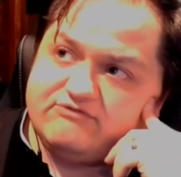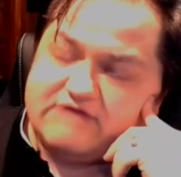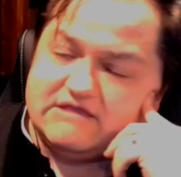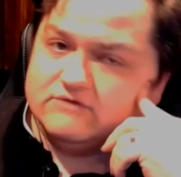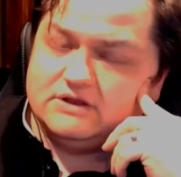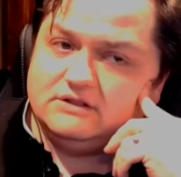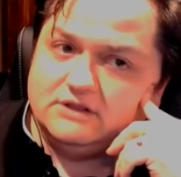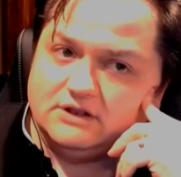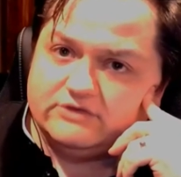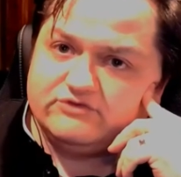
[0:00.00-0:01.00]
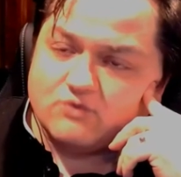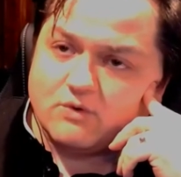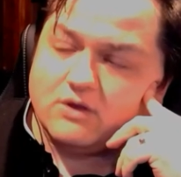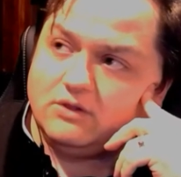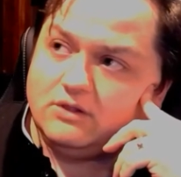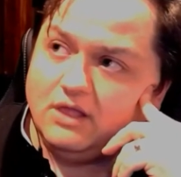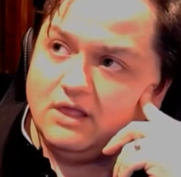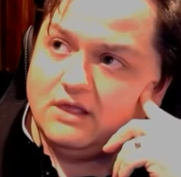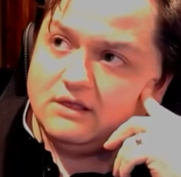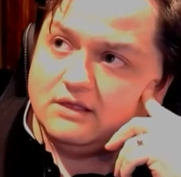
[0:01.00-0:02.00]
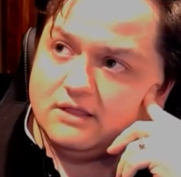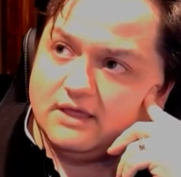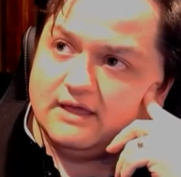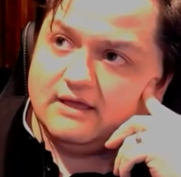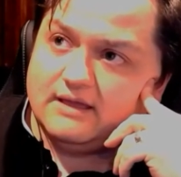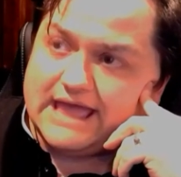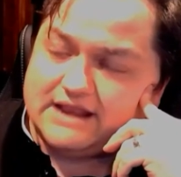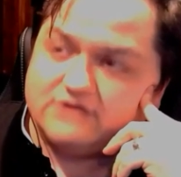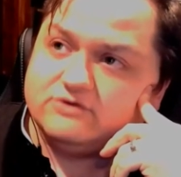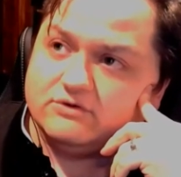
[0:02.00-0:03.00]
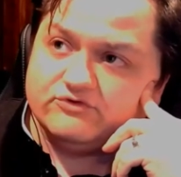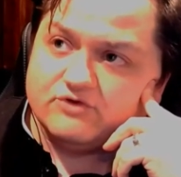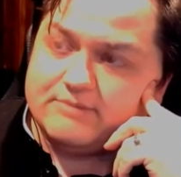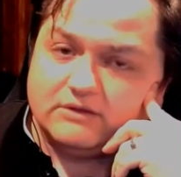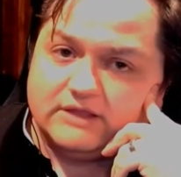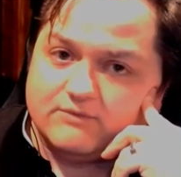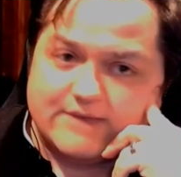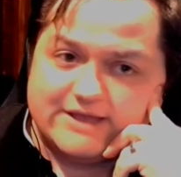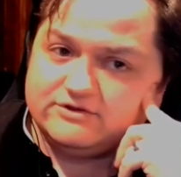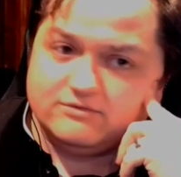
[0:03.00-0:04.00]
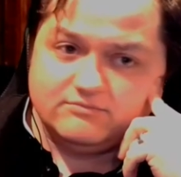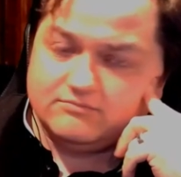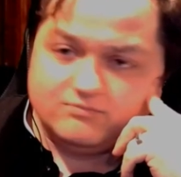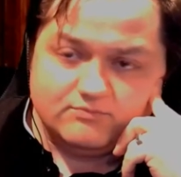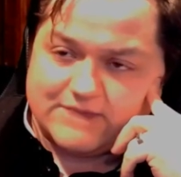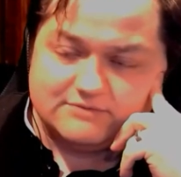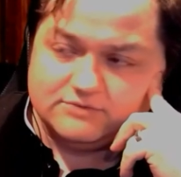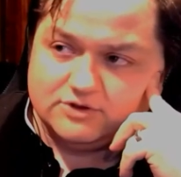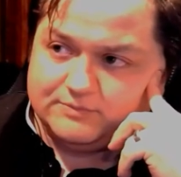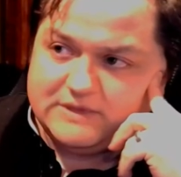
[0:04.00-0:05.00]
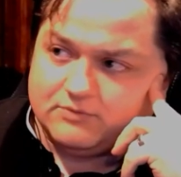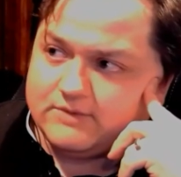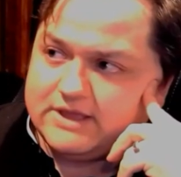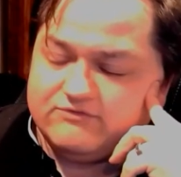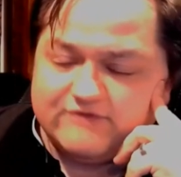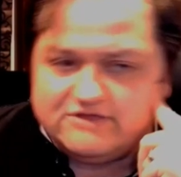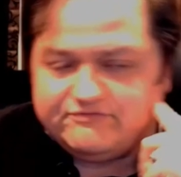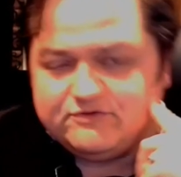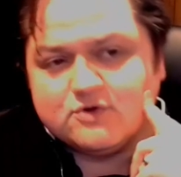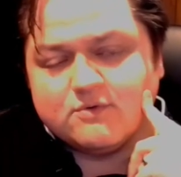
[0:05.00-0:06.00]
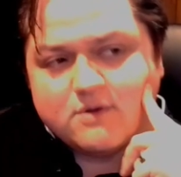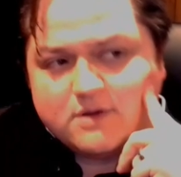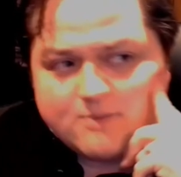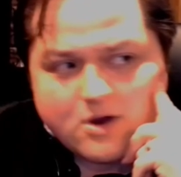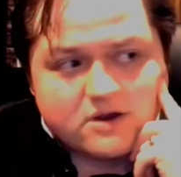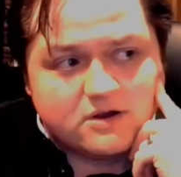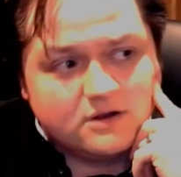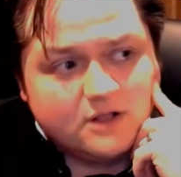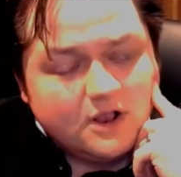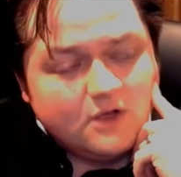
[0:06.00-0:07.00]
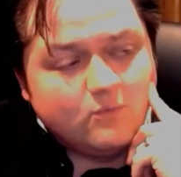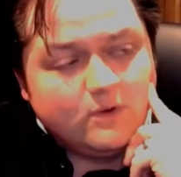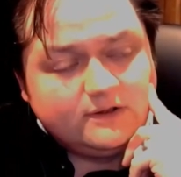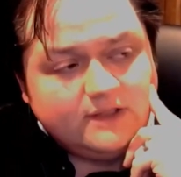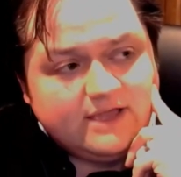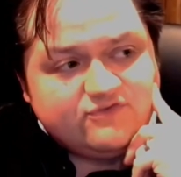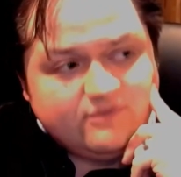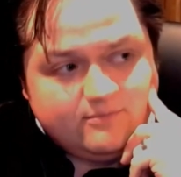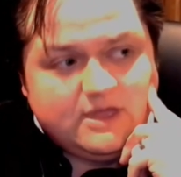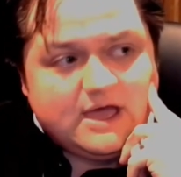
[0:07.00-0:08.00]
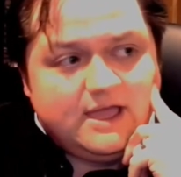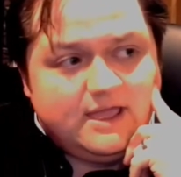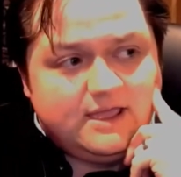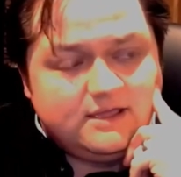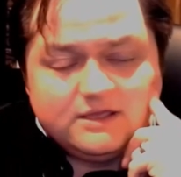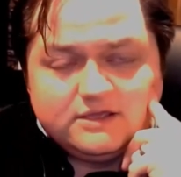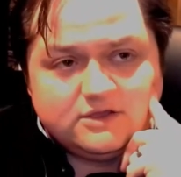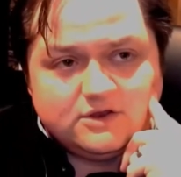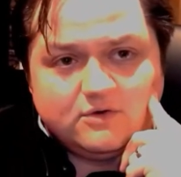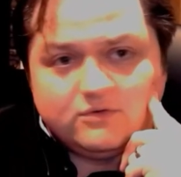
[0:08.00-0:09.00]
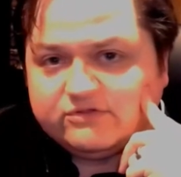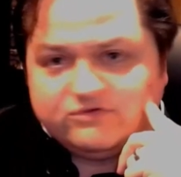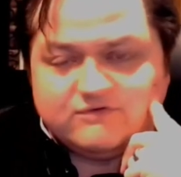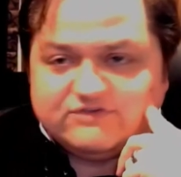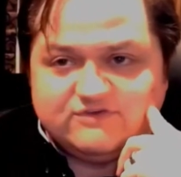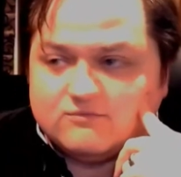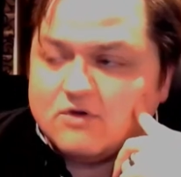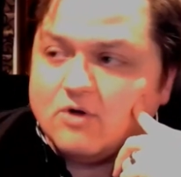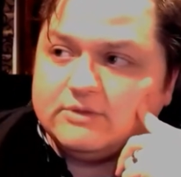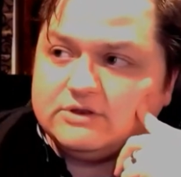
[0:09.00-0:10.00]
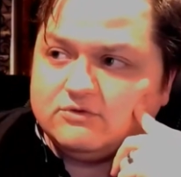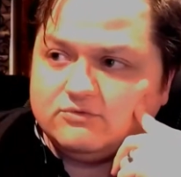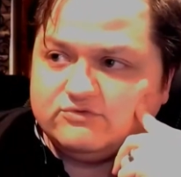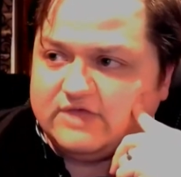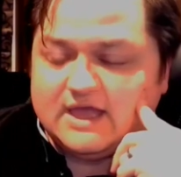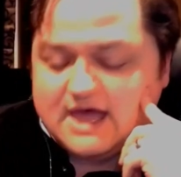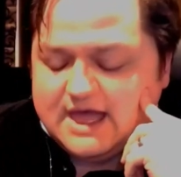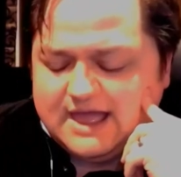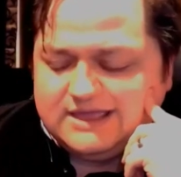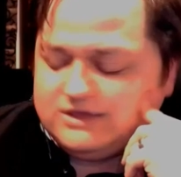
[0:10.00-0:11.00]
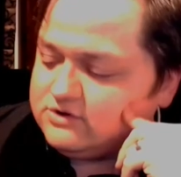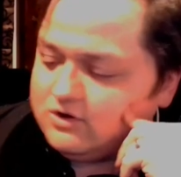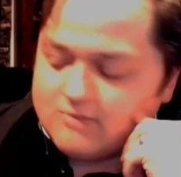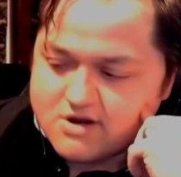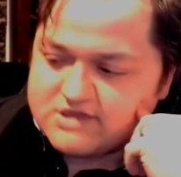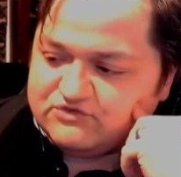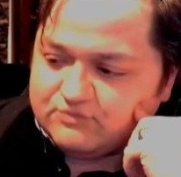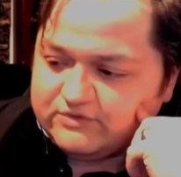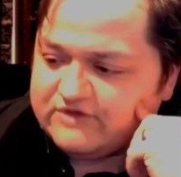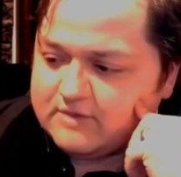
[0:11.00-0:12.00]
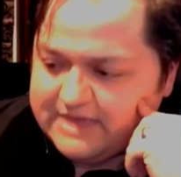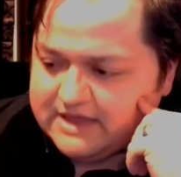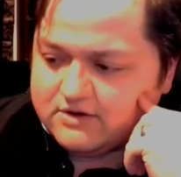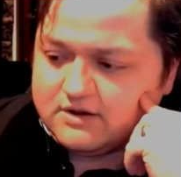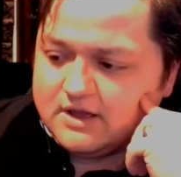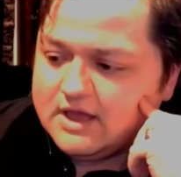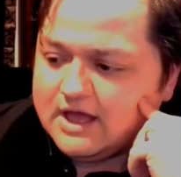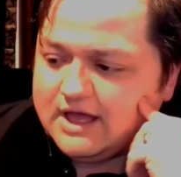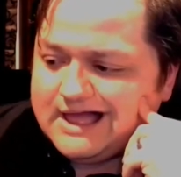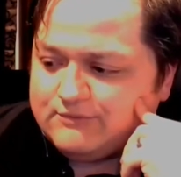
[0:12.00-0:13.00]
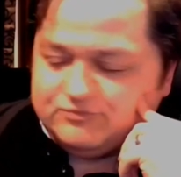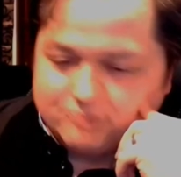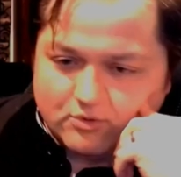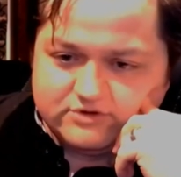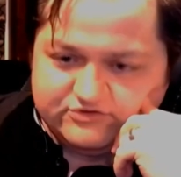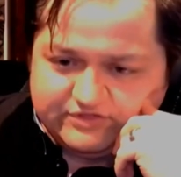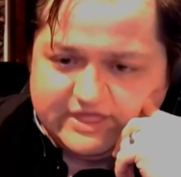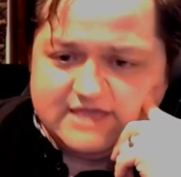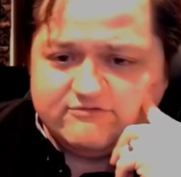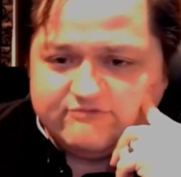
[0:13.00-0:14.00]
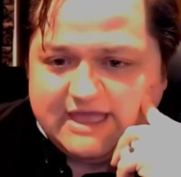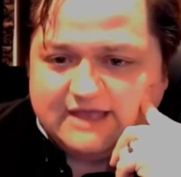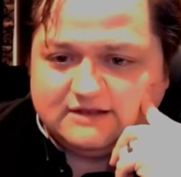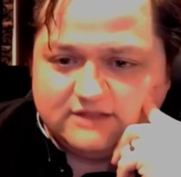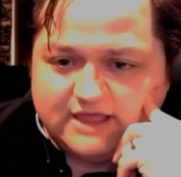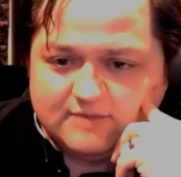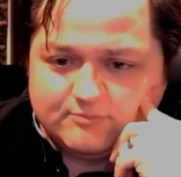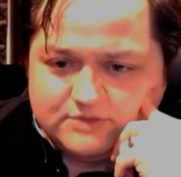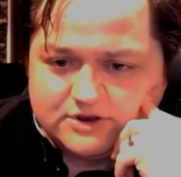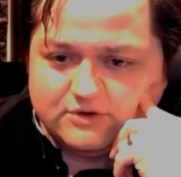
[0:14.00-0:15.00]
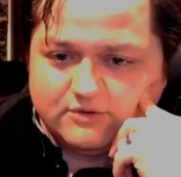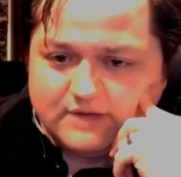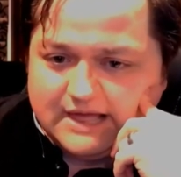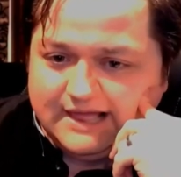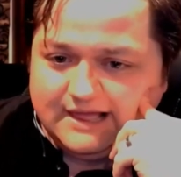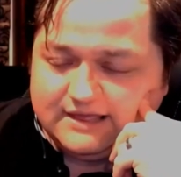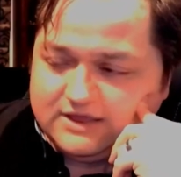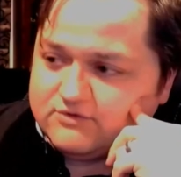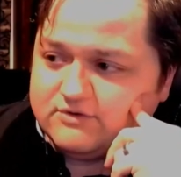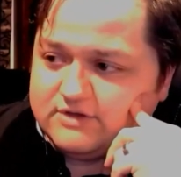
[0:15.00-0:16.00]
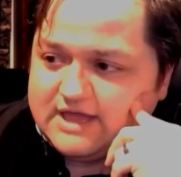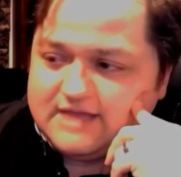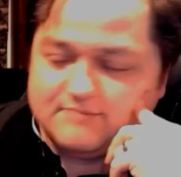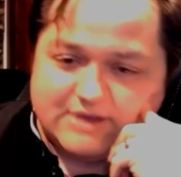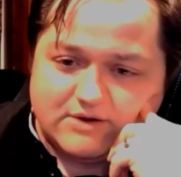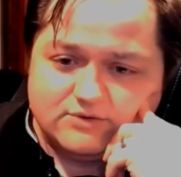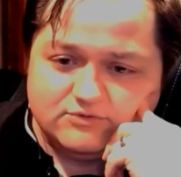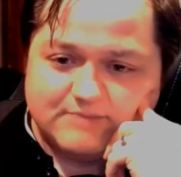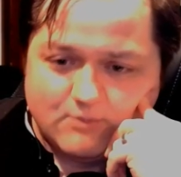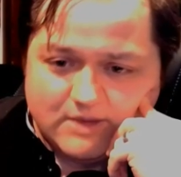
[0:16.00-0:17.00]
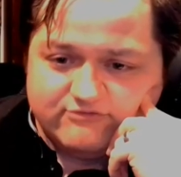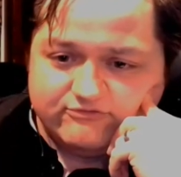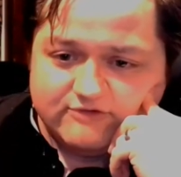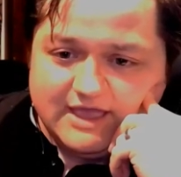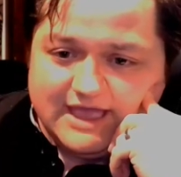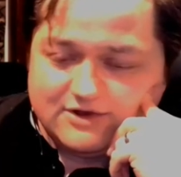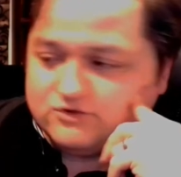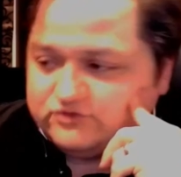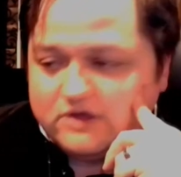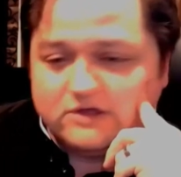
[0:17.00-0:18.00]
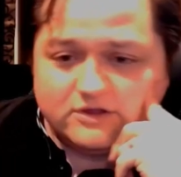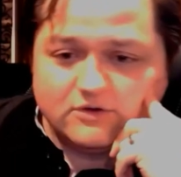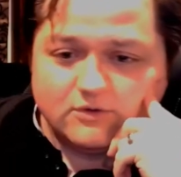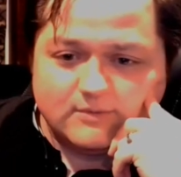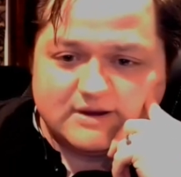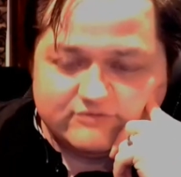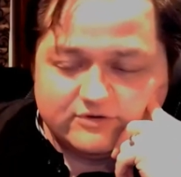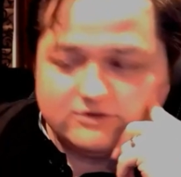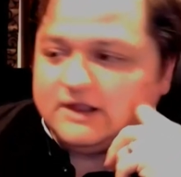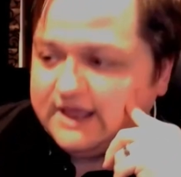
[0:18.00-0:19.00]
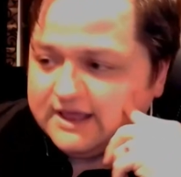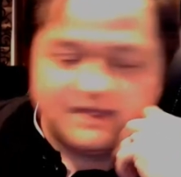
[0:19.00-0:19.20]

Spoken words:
favorite little historical anecdotes are about like random little people, right? You find a funerary marker where like some guy, you got some Roman who's like, Marcus was a baker. I was born a slave, and like, here I am buried with my wife and our dog or whatever. Like,